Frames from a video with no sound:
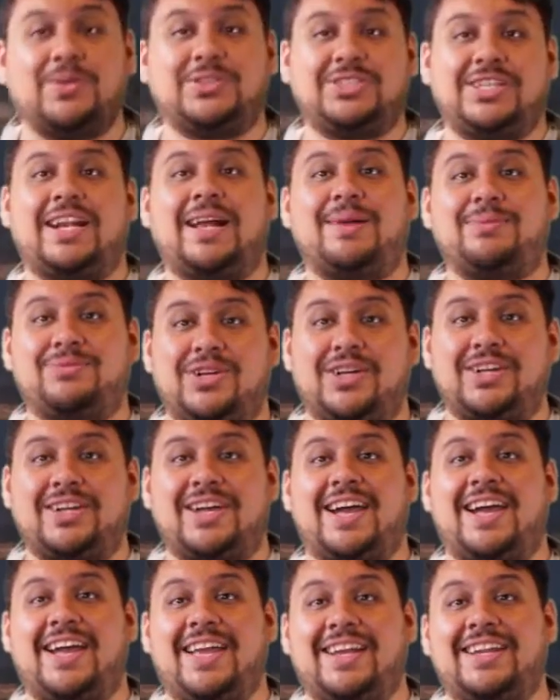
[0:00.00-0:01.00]
oh shit, I'm trying
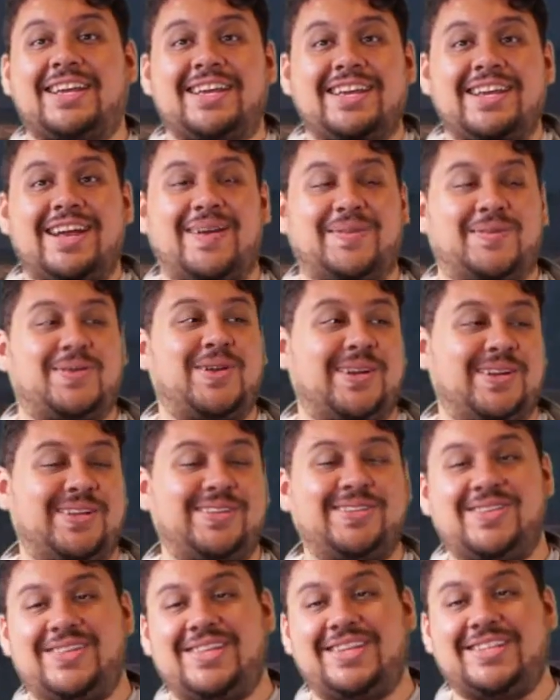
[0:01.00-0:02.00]
to hide. I'm trying
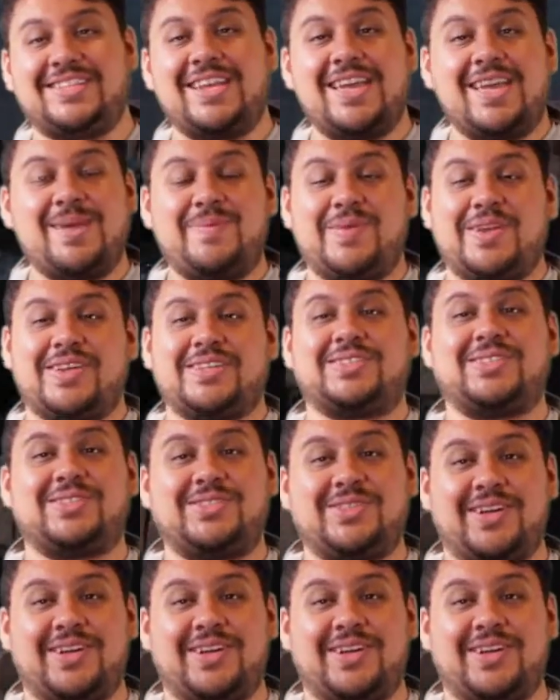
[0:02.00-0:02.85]
to do this because they're